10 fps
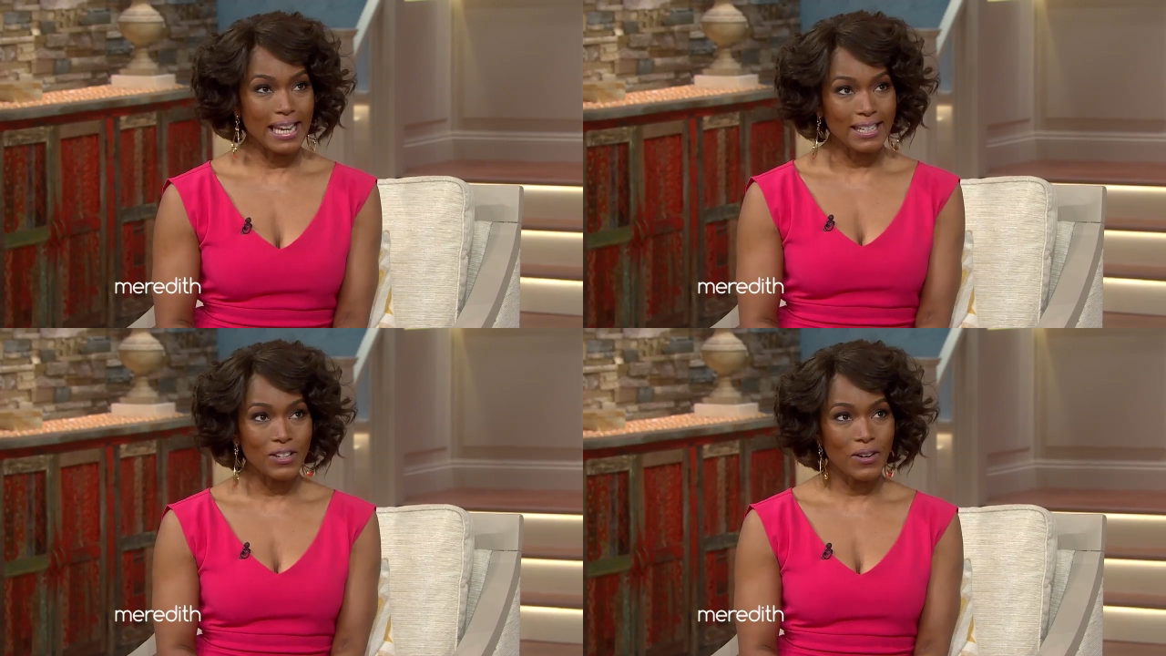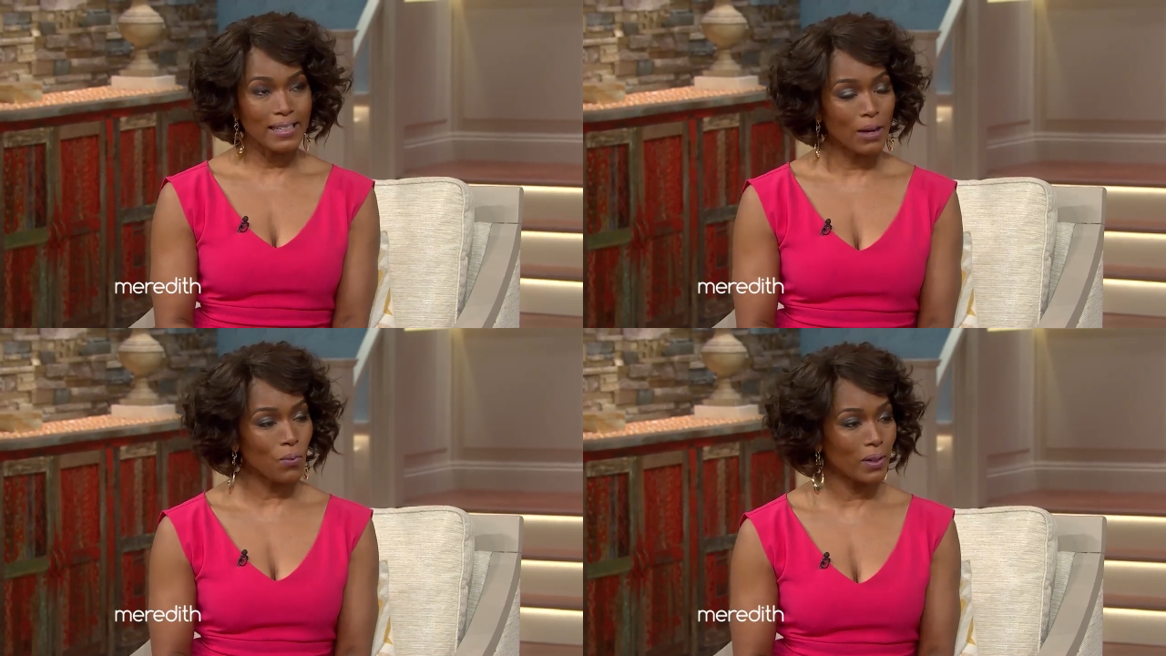it
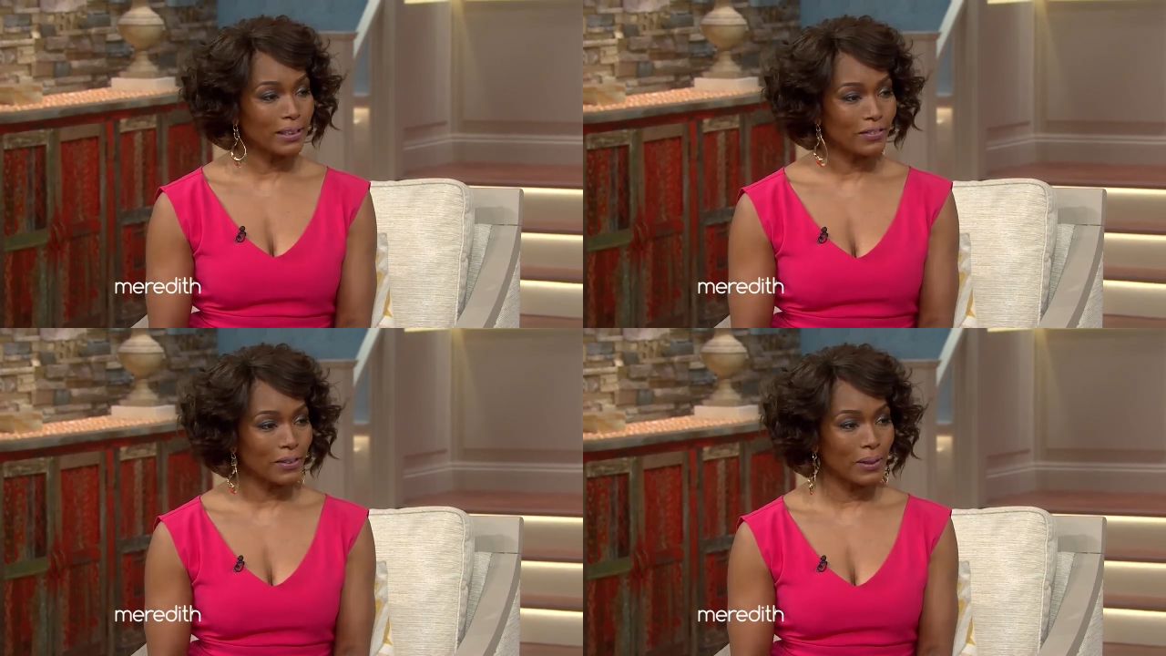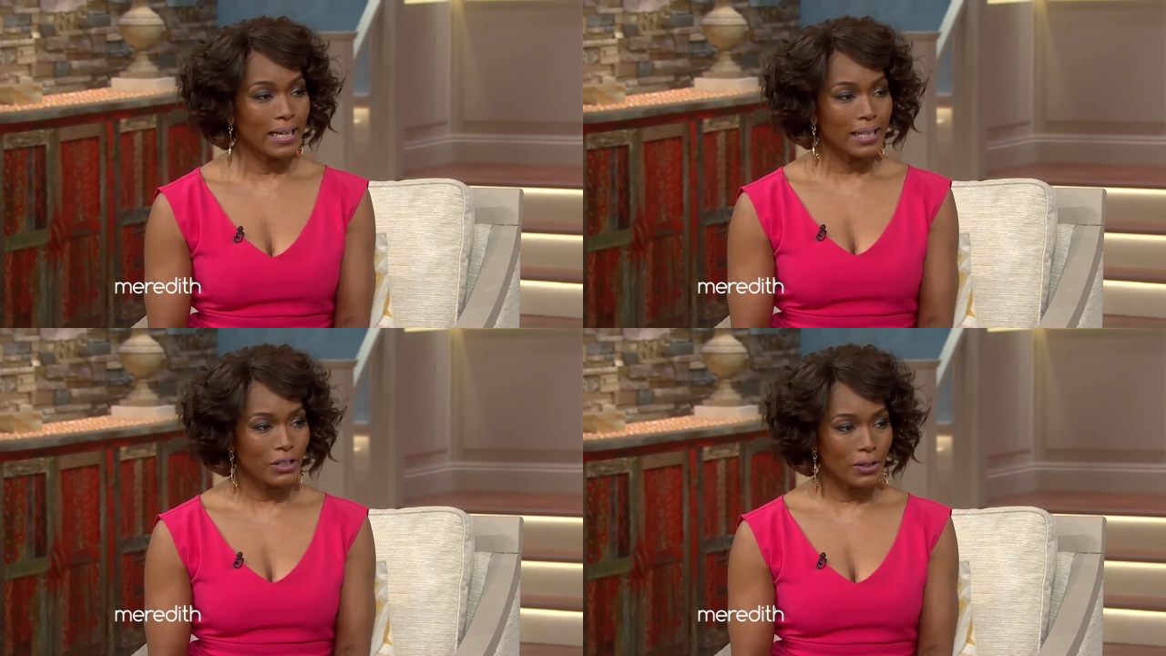turned out wonderful.
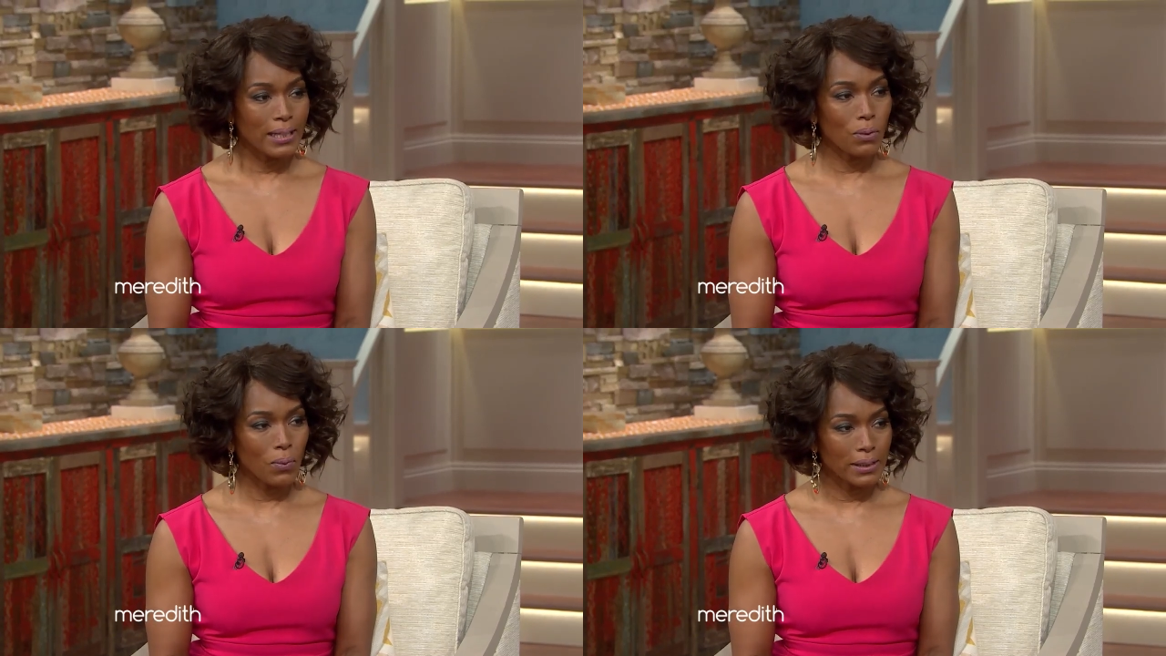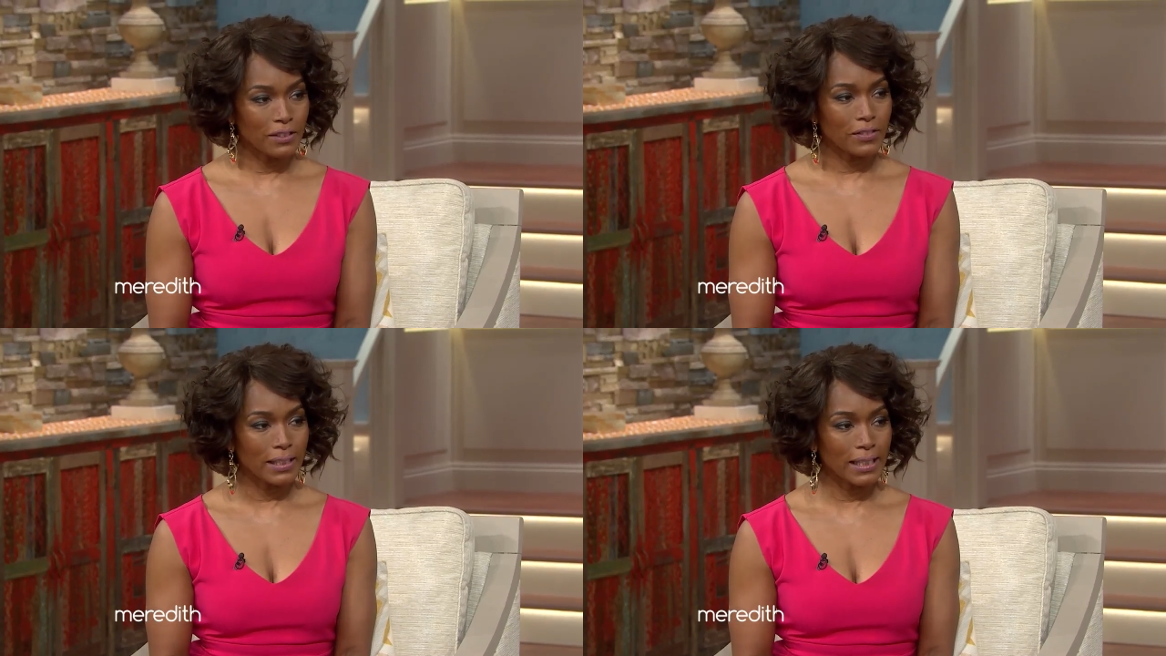Turned out
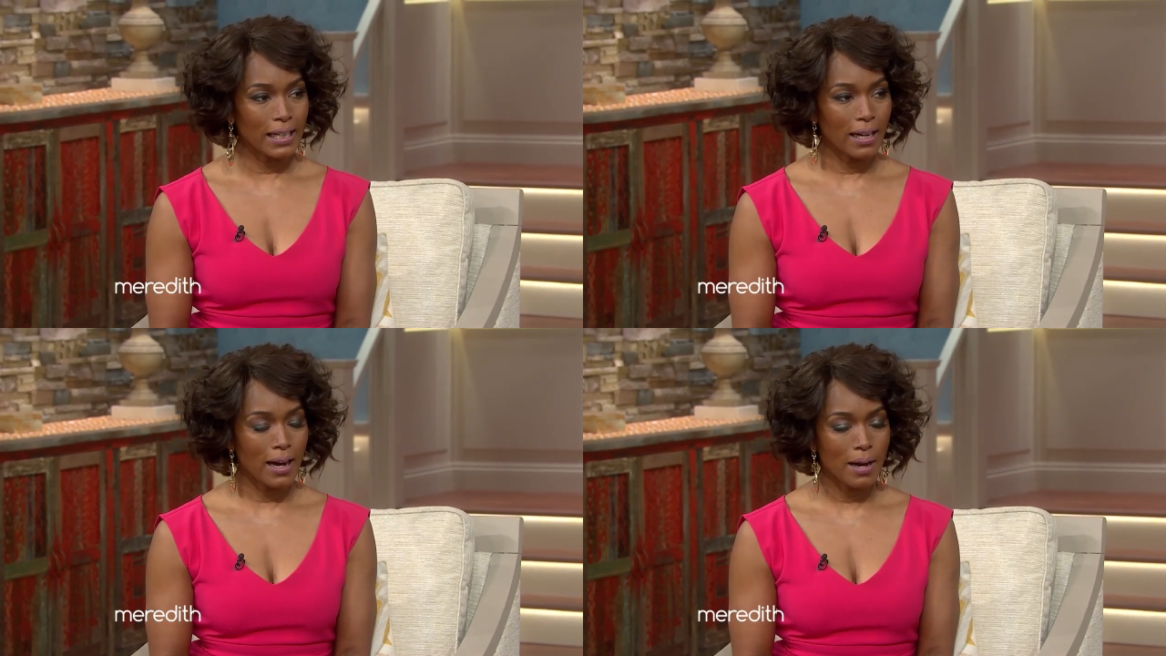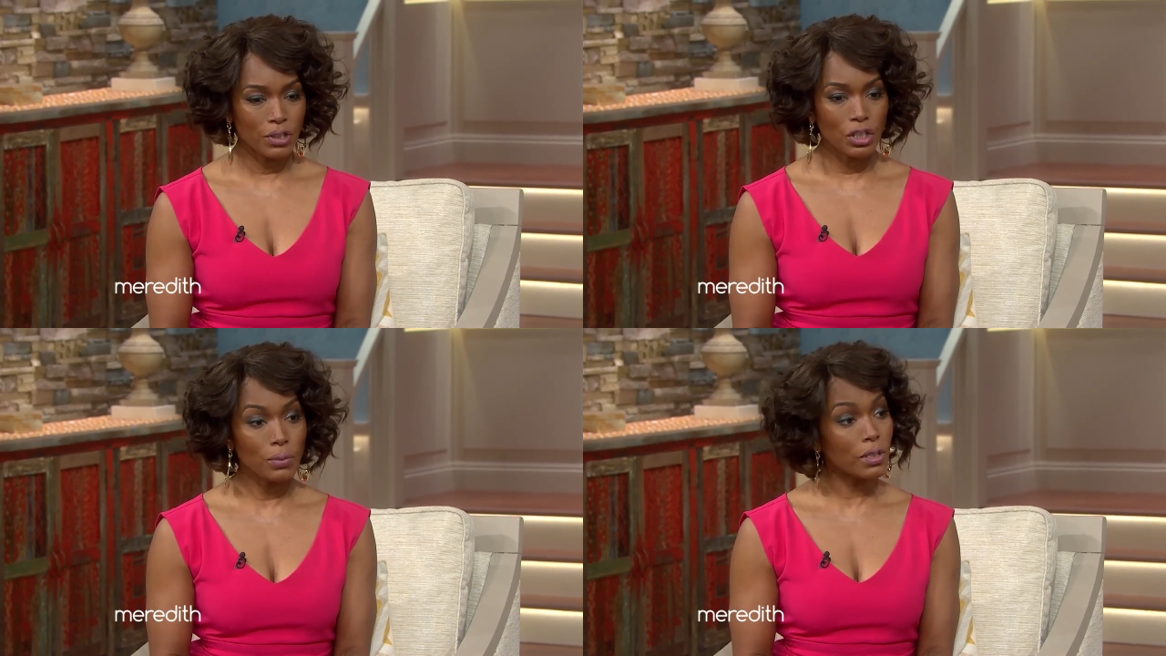wonderfully. Um,
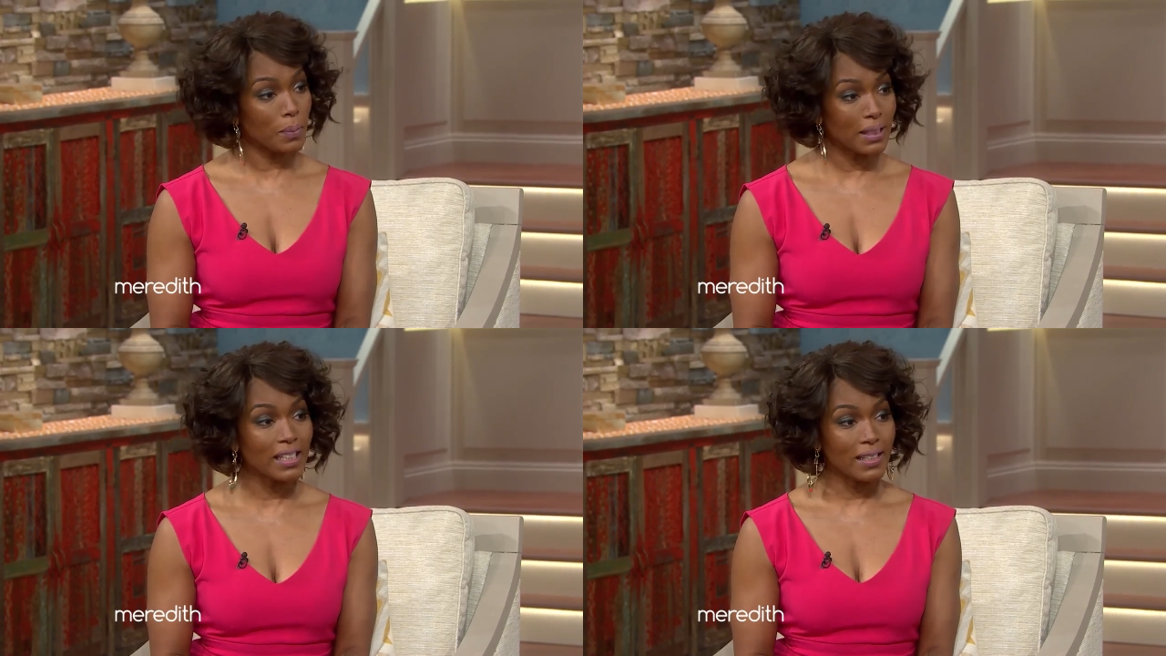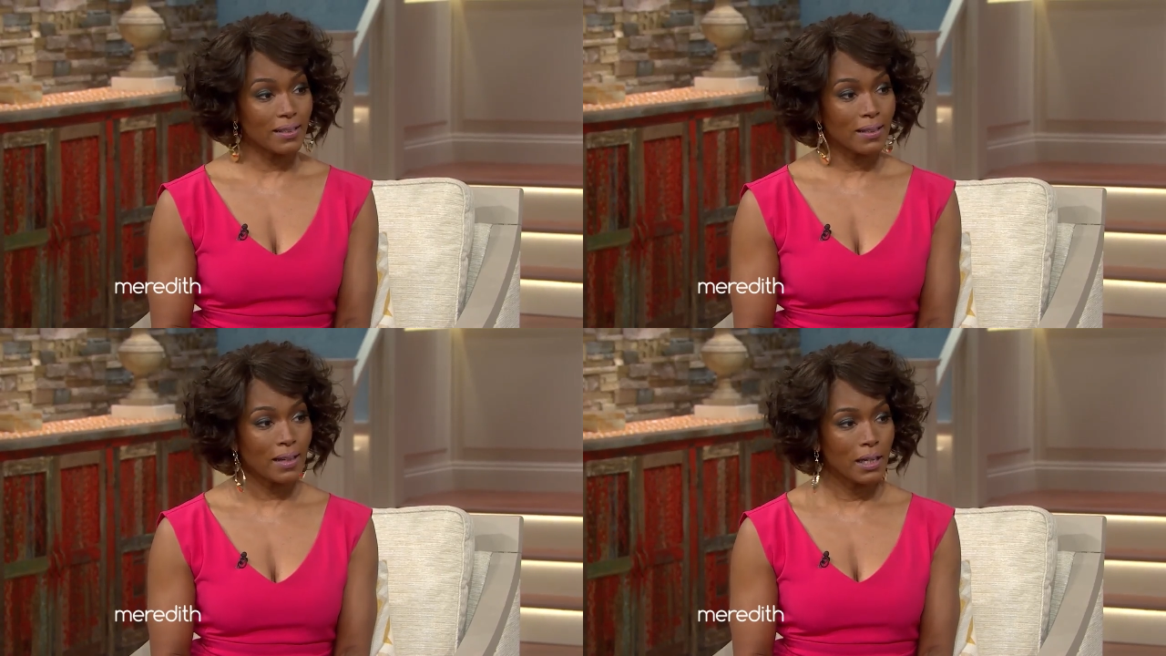she was pleased.